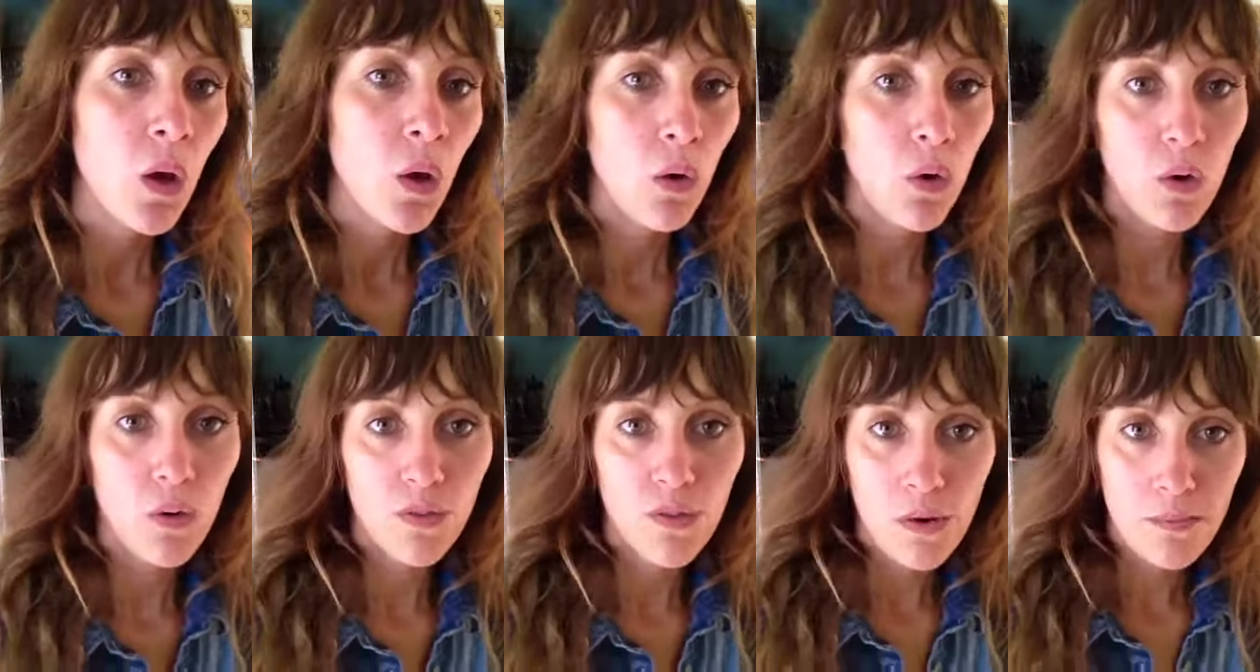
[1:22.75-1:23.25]

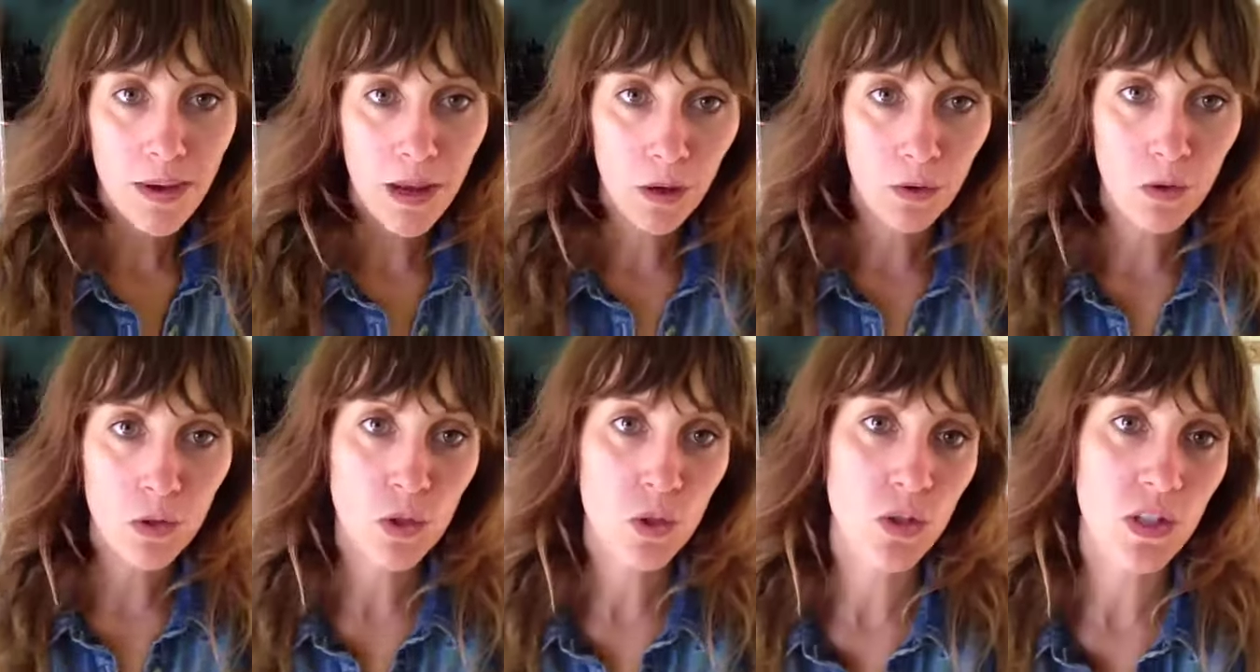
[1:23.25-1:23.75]
or from my
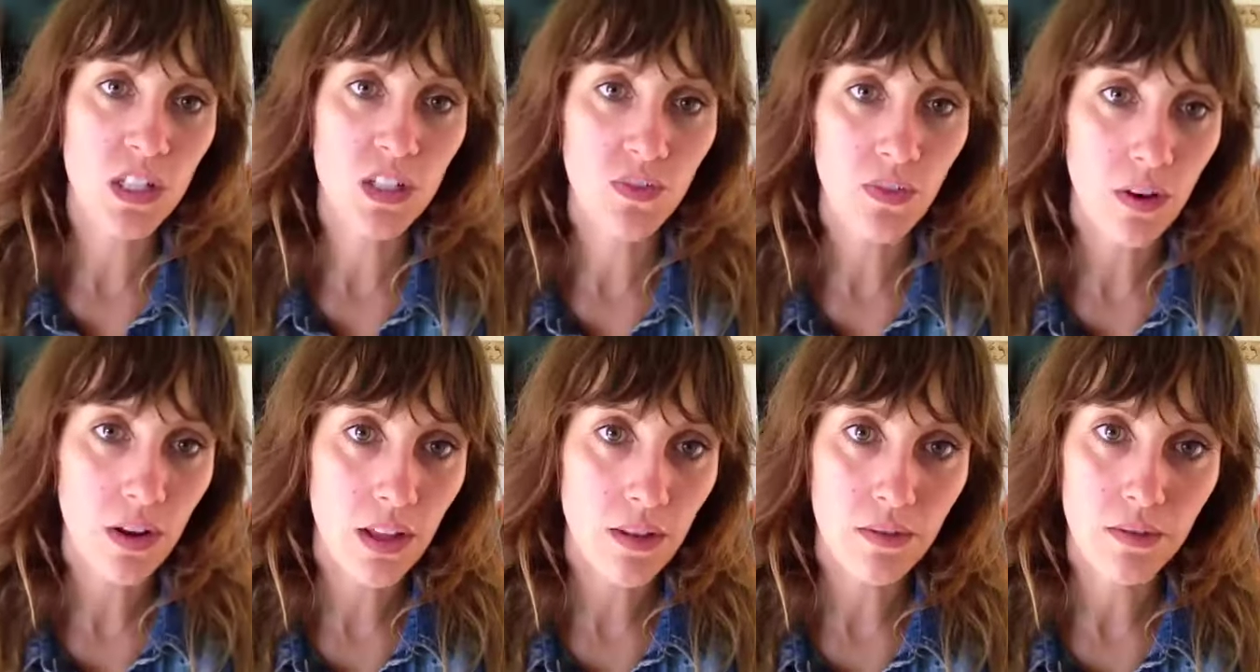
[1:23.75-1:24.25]
own trees
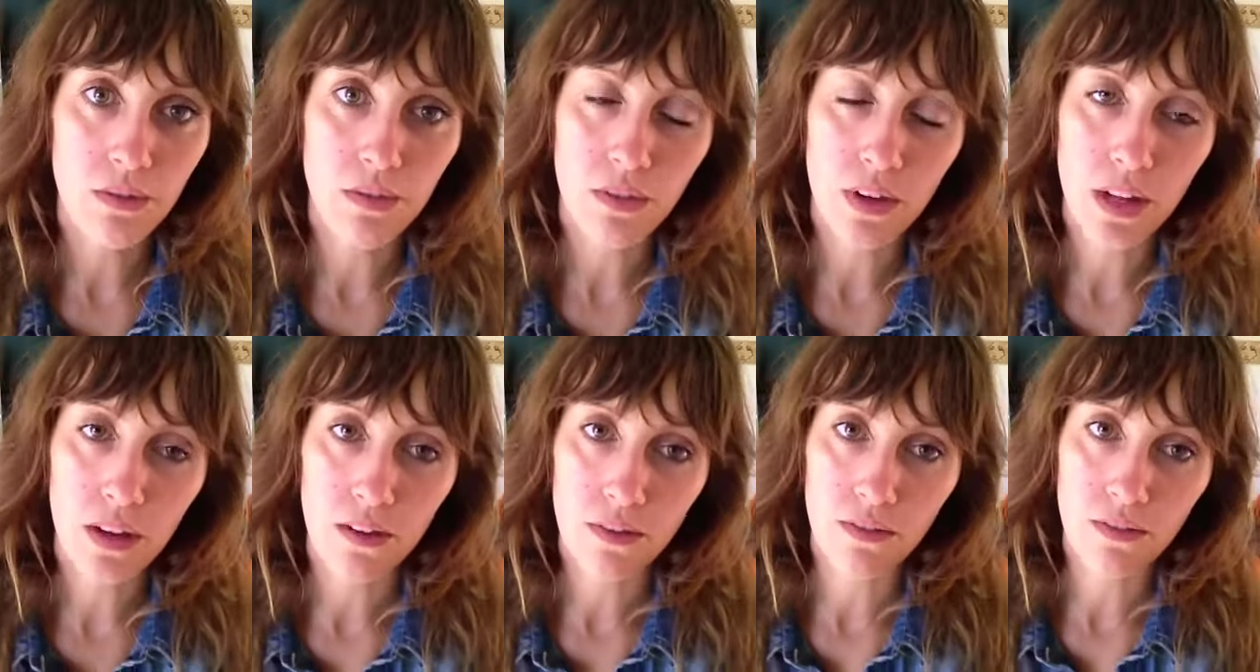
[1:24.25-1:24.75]

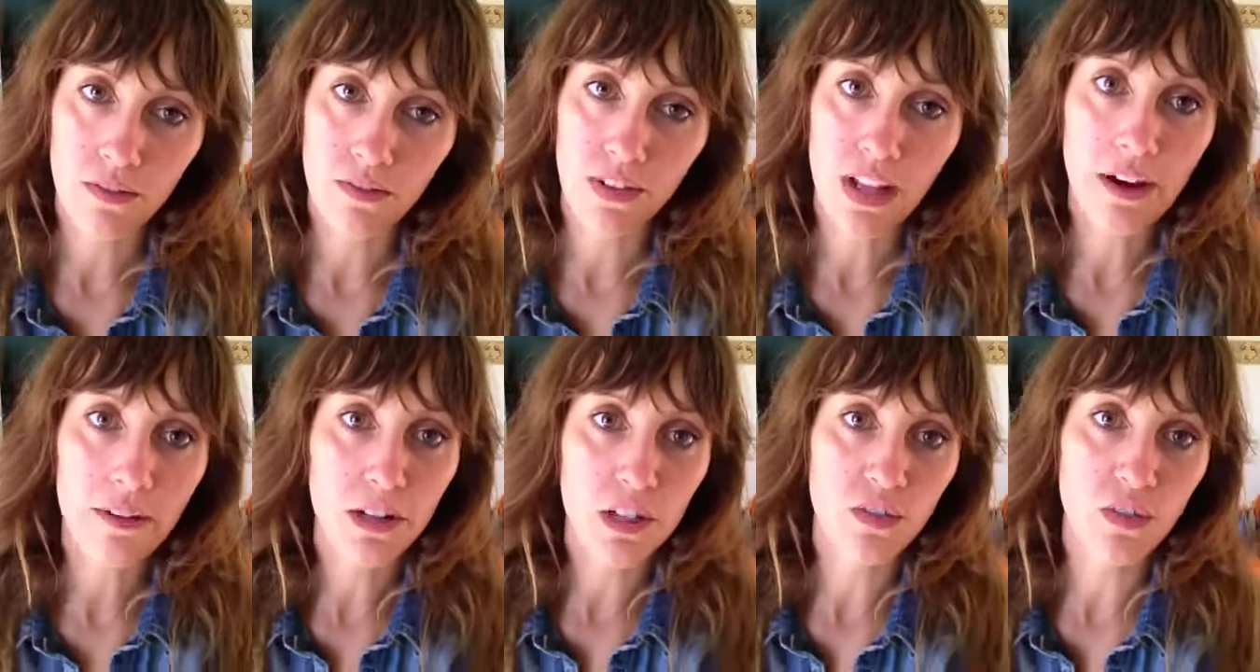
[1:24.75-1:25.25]
and
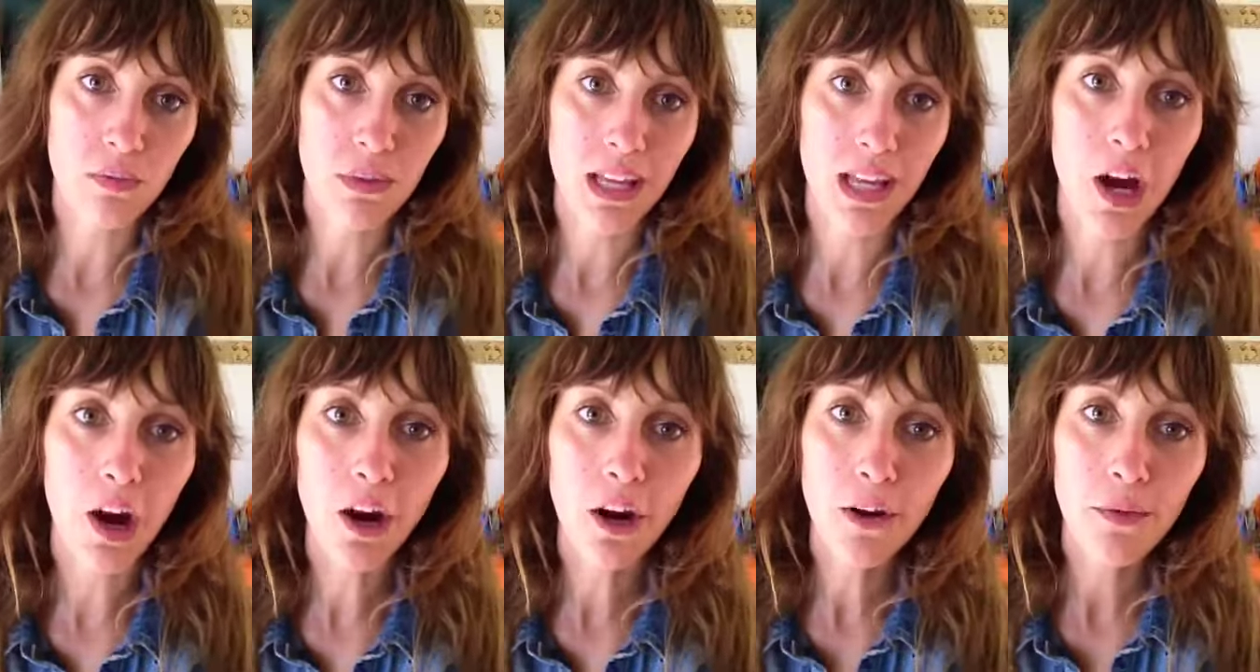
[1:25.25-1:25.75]
flowers from the
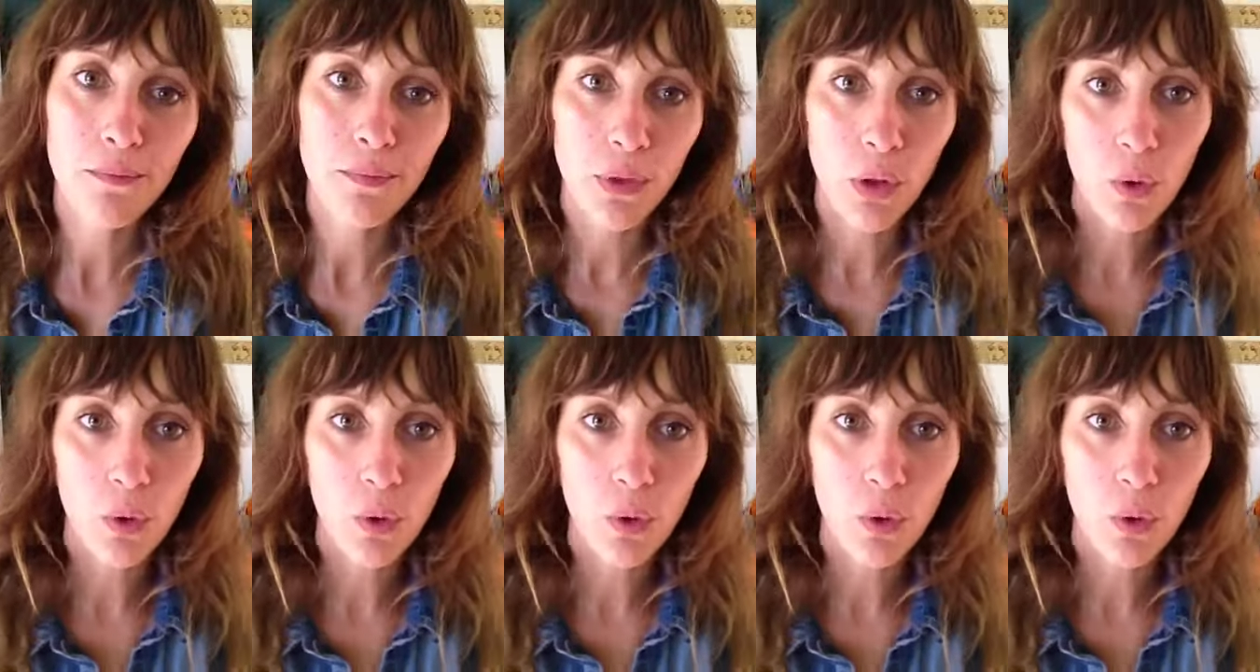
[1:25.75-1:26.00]
yard,